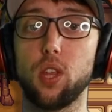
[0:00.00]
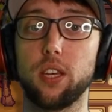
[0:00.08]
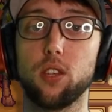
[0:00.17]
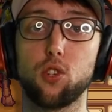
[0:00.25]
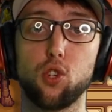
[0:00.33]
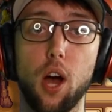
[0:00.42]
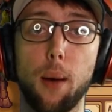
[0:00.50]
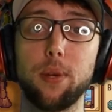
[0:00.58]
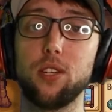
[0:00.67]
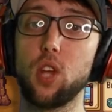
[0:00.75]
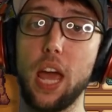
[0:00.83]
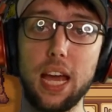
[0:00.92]
thing in the shop
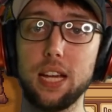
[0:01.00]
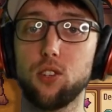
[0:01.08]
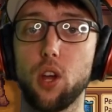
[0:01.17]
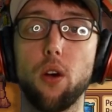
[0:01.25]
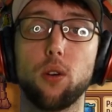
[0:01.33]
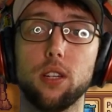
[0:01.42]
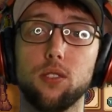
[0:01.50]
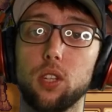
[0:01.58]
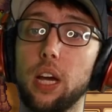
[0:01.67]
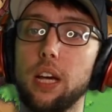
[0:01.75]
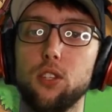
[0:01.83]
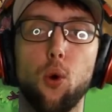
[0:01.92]
is 8 tokens.
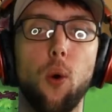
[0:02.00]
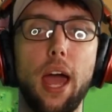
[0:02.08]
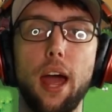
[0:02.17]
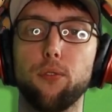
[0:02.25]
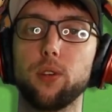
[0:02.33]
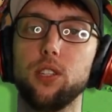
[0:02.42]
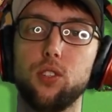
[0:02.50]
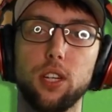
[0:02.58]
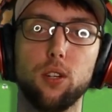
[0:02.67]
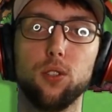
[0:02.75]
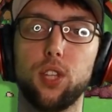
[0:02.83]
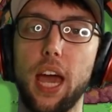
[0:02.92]
So every
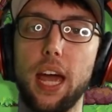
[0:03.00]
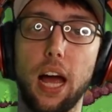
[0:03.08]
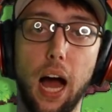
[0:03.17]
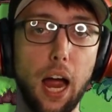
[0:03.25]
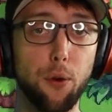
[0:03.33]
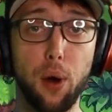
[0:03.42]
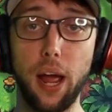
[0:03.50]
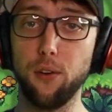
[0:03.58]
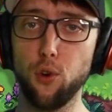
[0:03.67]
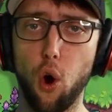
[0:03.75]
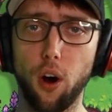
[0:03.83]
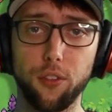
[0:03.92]
single day, I ran
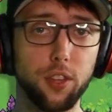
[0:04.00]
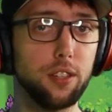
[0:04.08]
north,